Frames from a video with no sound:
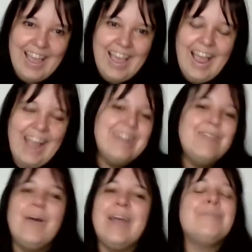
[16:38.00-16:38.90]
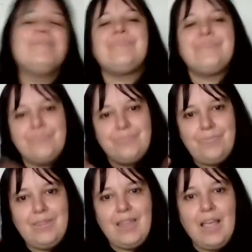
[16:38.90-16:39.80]
Anyway,
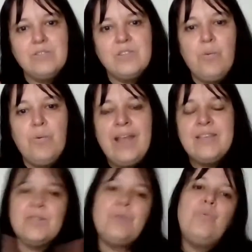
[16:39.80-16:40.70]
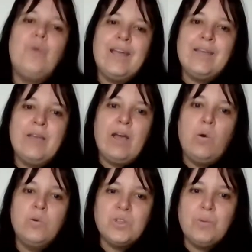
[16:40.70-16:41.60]
the reason why
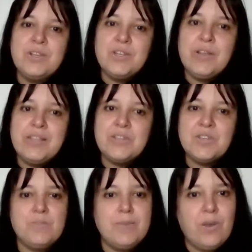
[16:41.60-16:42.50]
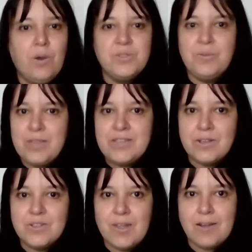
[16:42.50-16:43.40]
also we're doing this is because of these
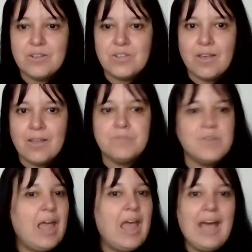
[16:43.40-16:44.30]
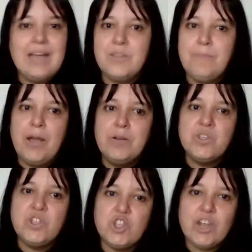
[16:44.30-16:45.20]
uncertain times. As
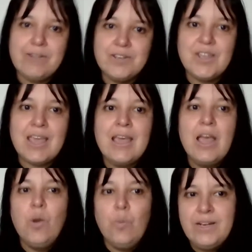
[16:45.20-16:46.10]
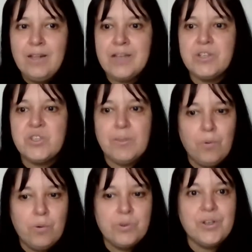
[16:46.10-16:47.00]
opposed to charity, we'd like to
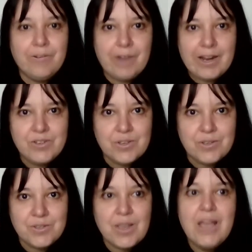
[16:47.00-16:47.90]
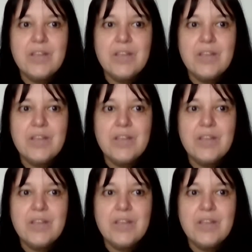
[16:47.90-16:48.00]
support our actors.